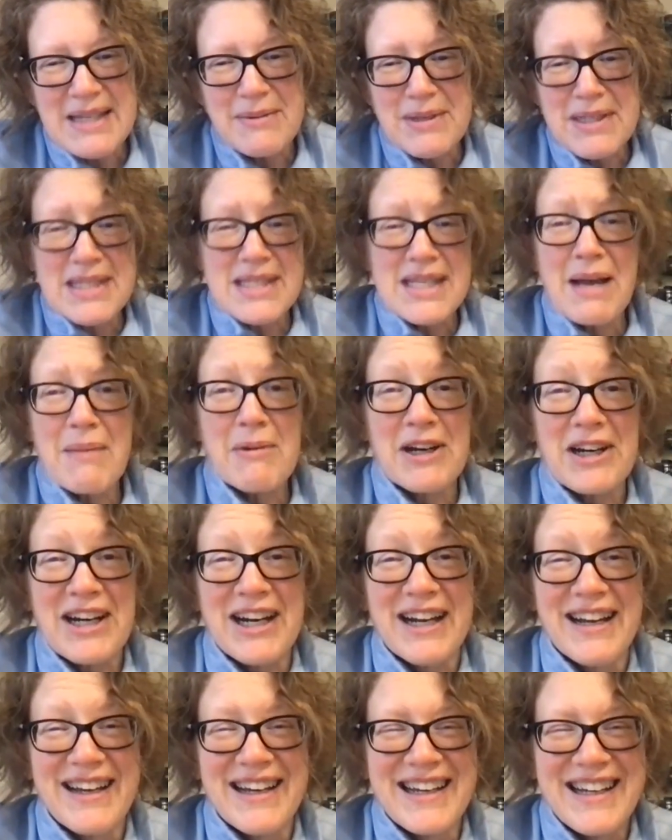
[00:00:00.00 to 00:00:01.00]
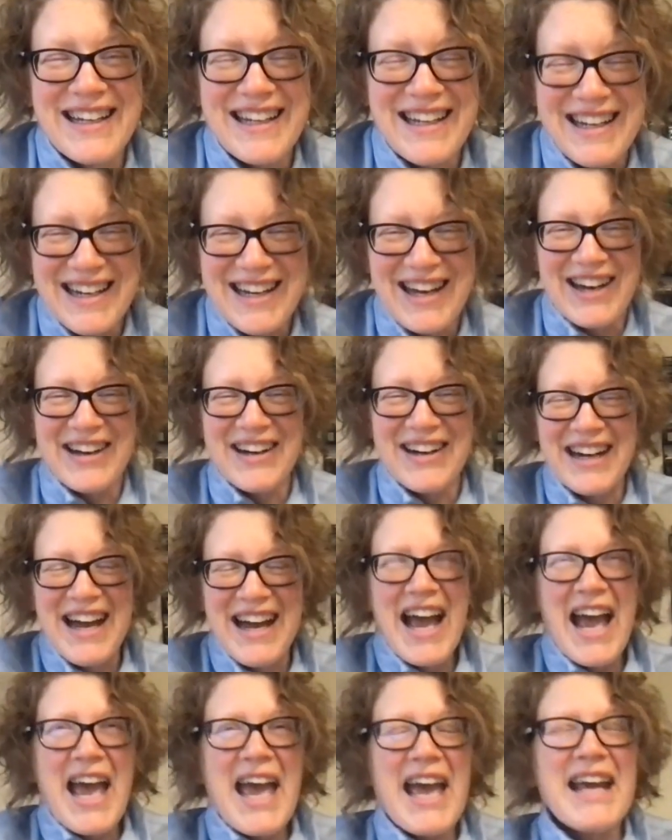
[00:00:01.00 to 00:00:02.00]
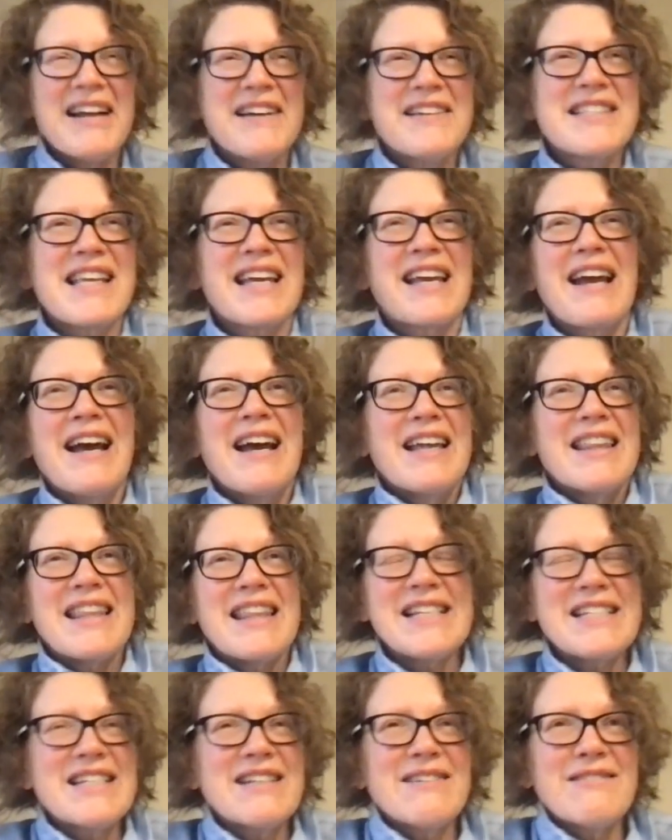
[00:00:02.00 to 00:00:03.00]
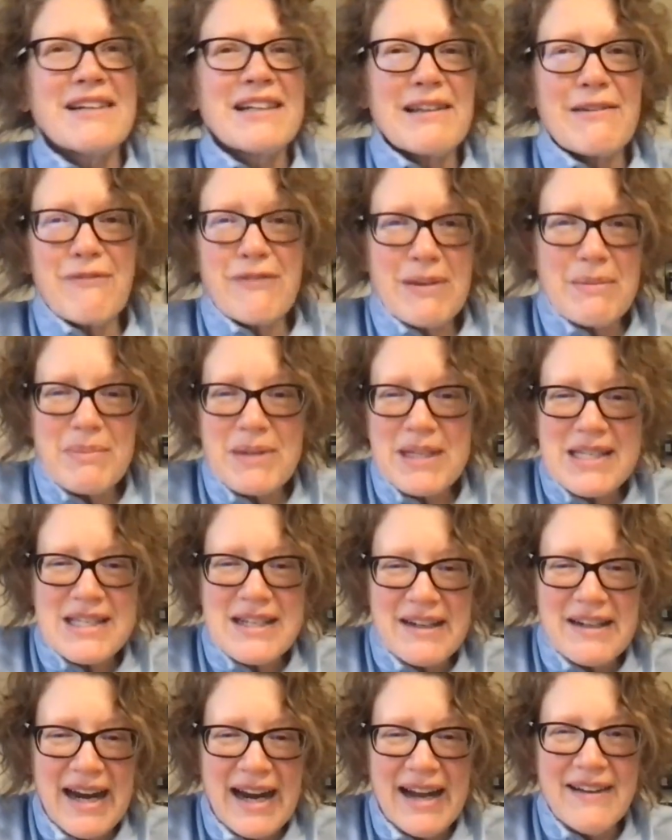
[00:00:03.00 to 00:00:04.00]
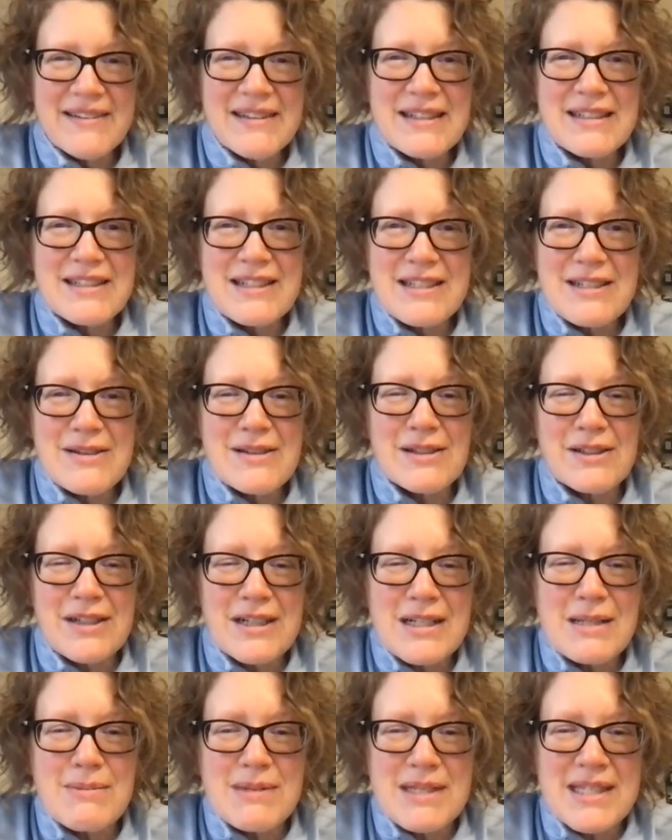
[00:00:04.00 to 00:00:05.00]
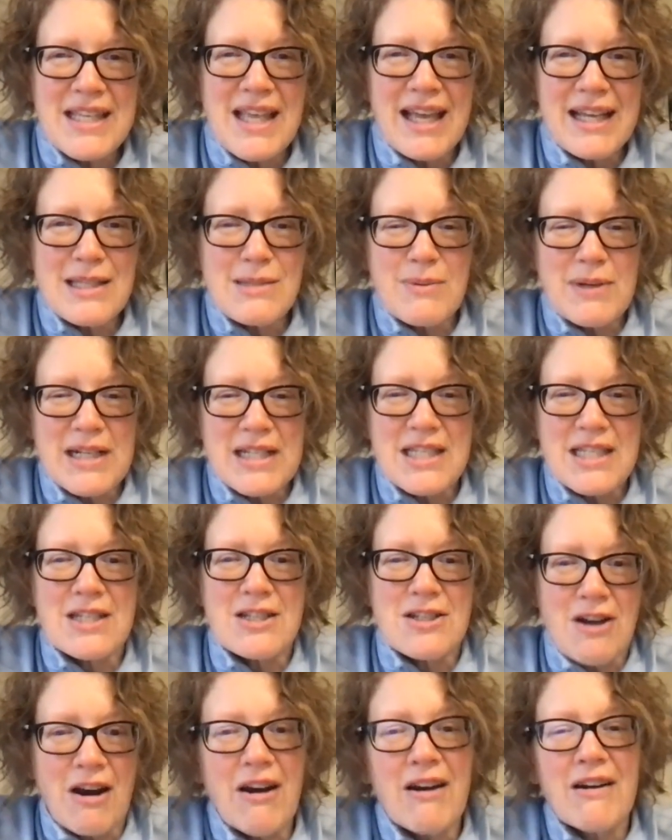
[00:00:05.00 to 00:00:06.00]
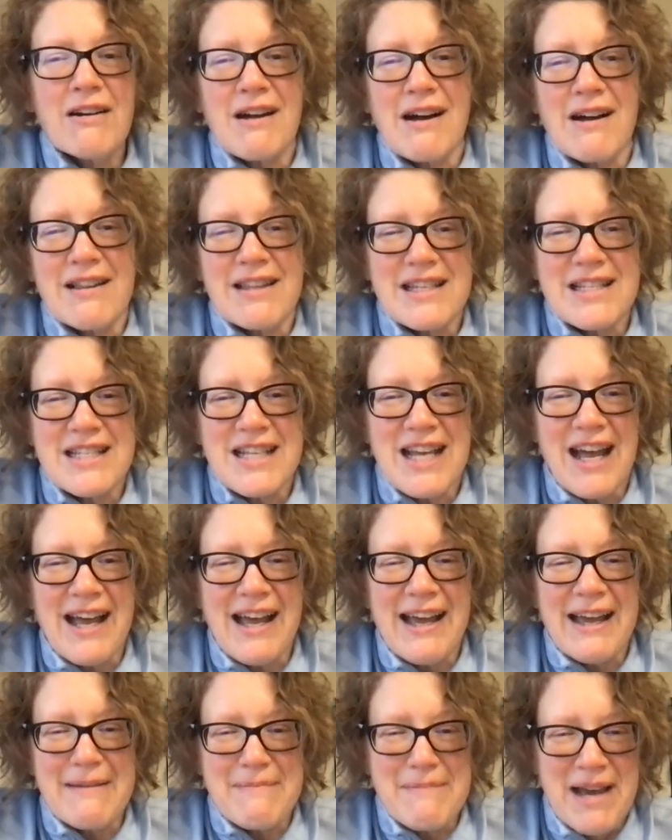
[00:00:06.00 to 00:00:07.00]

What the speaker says: of the summer, and I was like, they should really flip this around and do the Christmas lights when it's dark all the time.